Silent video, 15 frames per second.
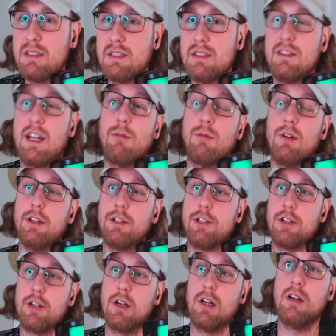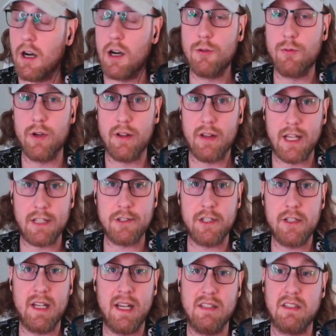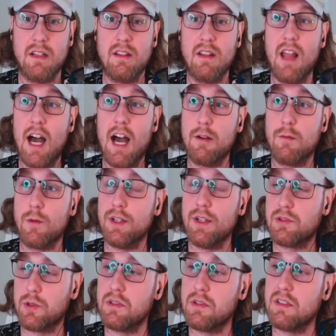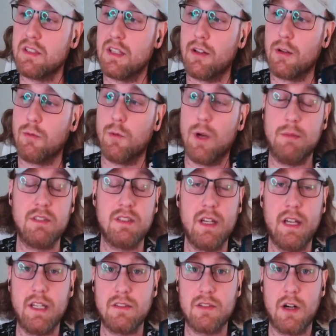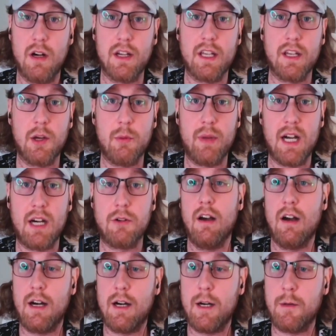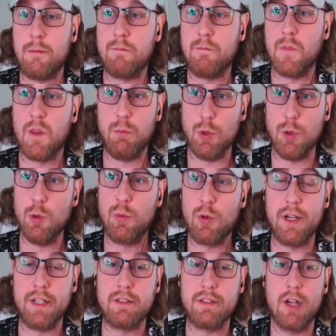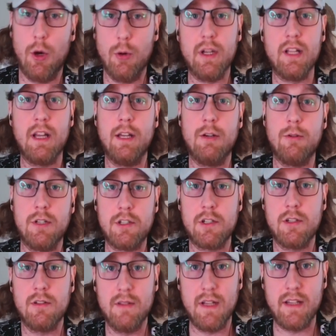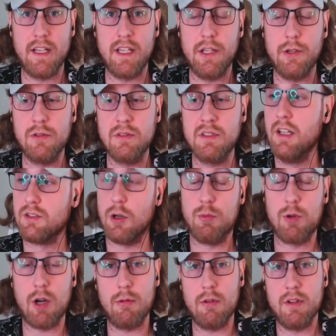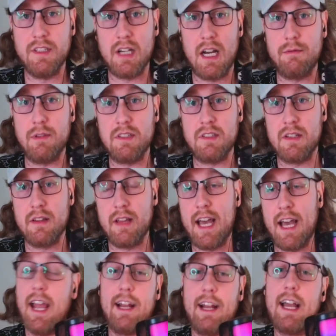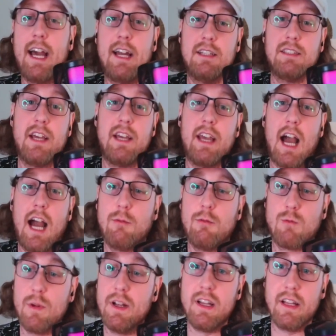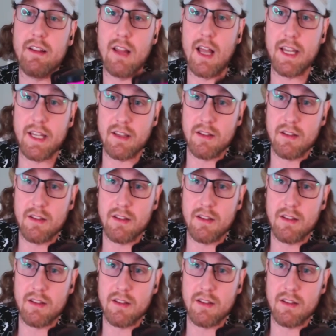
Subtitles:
not really sure. Unreal Engine has a lot of resources on their website talking about the Blueprint coding language that they use. So I'll probably dive into that. And I gotta say, I really like